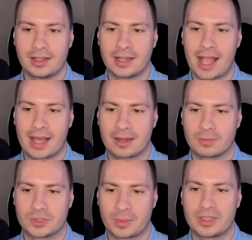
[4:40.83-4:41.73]
had
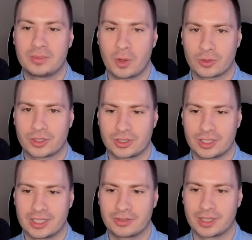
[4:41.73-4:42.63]
some of the most
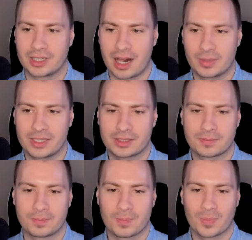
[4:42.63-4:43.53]
significant anomalies.
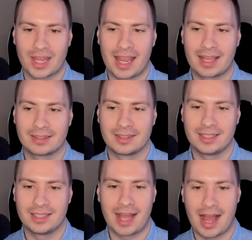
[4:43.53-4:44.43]
And
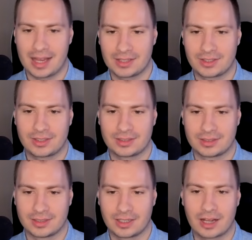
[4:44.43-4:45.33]
the highest
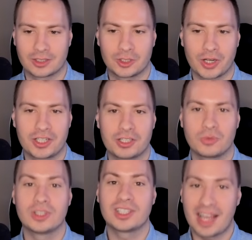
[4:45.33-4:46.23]
concentration
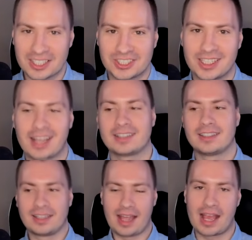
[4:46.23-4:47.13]
was Election Day,
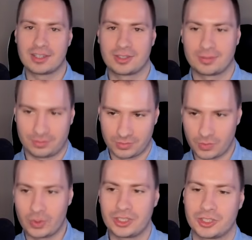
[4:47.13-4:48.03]
as
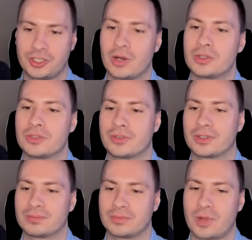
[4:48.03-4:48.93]
we just showed you
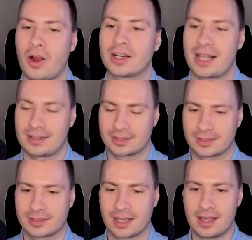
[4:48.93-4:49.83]
for our
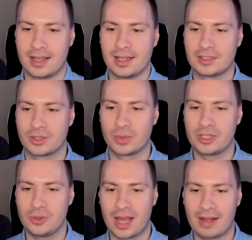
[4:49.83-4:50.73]
analysis. So we
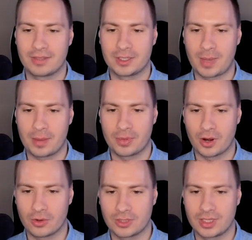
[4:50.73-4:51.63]
do have this paper
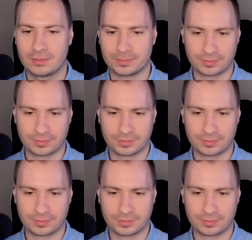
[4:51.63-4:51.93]
hosted.